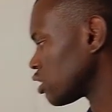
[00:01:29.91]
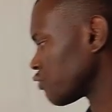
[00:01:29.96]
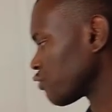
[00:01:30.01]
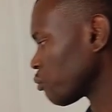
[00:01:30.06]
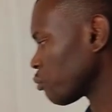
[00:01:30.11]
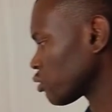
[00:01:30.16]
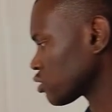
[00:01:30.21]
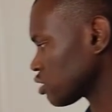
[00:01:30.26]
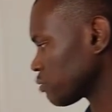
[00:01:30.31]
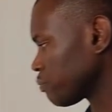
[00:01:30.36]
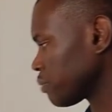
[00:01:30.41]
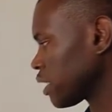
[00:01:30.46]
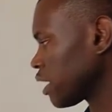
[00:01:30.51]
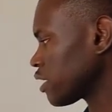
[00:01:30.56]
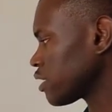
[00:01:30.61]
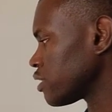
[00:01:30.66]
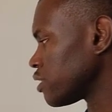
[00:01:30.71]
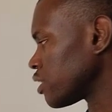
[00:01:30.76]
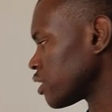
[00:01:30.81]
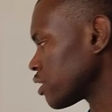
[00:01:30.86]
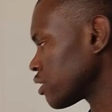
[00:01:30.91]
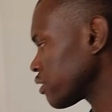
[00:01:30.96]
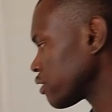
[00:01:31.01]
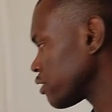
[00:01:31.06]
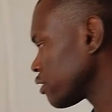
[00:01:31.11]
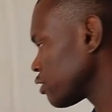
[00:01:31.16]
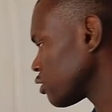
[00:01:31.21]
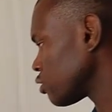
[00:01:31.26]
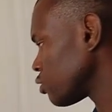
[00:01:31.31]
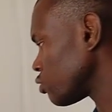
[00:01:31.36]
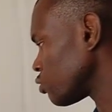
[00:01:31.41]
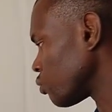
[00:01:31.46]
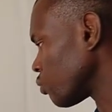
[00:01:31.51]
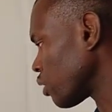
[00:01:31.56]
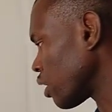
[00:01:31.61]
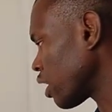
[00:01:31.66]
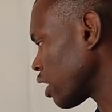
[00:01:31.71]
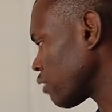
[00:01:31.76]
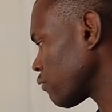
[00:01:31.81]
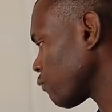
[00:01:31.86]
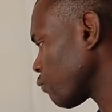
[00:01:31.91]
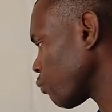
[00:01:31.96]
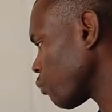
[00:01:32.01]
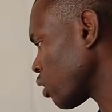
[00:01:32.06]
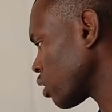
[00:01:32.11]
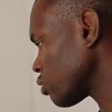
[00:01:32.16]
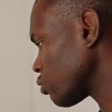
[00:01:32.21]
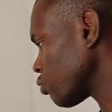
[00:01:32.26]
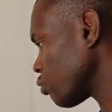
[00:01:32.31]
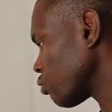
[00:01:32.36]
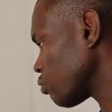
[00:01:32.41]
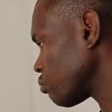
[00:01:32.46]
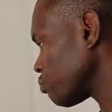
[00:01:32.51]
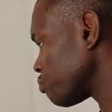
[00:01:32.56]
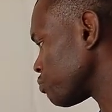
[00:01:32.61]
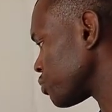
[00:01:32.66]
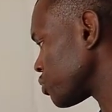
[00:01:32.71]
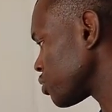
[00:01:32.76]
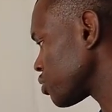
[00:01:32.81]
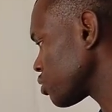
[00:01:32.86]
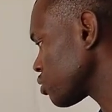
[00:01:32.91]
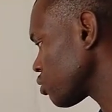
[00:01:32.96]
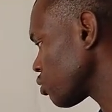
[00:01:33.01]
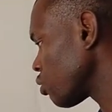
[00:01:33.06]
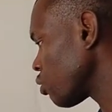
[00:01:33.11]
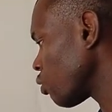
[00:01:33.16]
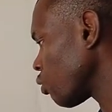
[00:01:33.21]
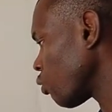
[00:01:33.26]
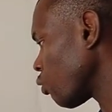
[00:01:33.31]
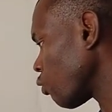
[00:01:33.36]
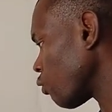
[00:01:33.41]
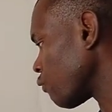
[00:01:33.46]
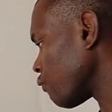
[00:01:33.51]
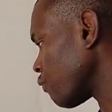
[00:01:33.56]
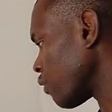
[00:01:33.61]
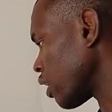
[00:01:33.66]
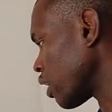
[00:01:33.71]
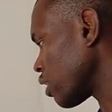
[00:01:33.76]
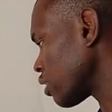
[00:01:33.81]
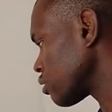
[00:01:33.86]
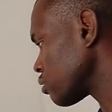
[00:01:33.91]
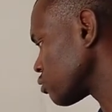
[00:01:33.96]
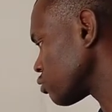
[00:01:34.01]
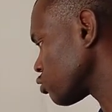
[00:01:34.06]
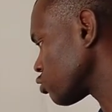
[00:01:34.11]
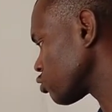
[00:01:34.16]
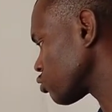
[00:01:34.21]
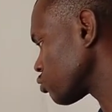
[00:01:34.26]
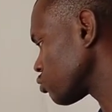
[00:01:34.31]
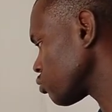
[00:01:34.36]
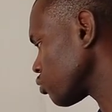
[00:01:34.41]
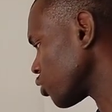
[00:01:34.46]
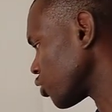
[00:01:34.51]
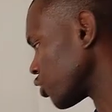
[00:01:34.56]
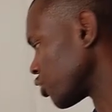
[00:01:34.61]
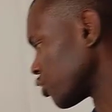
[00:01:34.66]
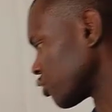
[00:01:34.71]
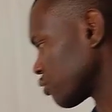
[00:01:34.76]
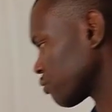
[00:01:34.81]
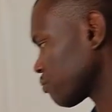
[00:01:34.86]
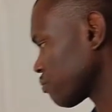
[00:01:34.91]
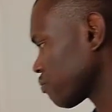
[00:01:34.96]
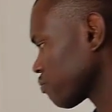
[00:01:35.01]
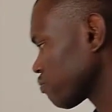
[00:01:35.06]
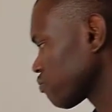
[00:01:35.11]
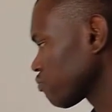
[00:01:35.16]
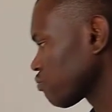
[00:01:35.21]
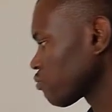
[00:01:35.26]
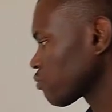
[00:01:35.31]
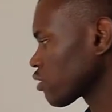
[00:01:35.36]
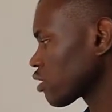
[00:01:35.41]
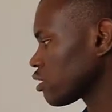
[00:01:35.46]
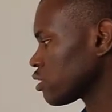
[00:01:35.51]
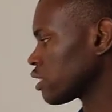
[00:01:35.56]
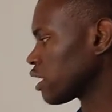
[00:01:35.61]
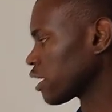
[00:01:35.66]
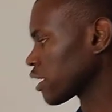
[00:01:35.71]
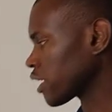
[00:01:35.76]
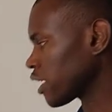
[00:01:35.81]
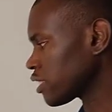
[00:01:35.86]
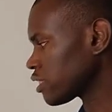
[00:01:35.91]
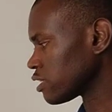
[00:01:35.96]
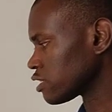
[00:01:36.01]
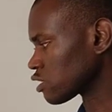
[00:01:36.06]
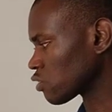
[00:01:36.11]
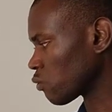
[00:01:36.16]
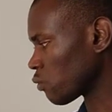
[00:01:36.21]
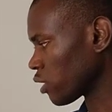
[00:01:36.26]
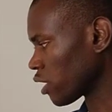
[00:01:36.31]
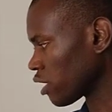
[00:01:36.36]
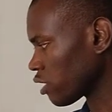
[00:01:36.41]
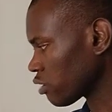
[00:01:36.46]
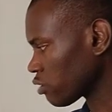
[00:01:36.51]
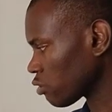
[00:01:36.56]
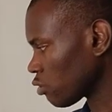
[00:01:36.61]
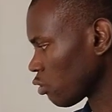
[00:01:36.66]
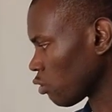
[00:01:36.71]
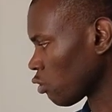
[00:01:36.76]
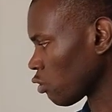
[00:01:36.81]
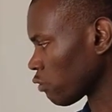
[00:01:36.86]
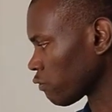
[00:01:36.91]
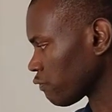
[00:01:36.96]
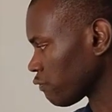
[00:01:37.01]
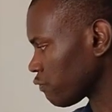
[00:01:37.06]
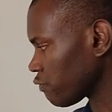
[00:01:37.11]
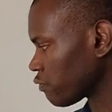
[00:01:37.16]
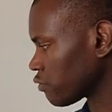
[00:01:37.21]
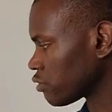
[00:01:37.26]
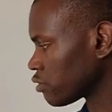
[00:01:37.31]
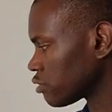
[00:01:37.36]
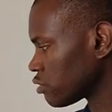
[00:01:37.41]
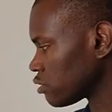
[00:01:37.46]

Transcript: If you multiply here, you will have 1b over 2a. Now get the square of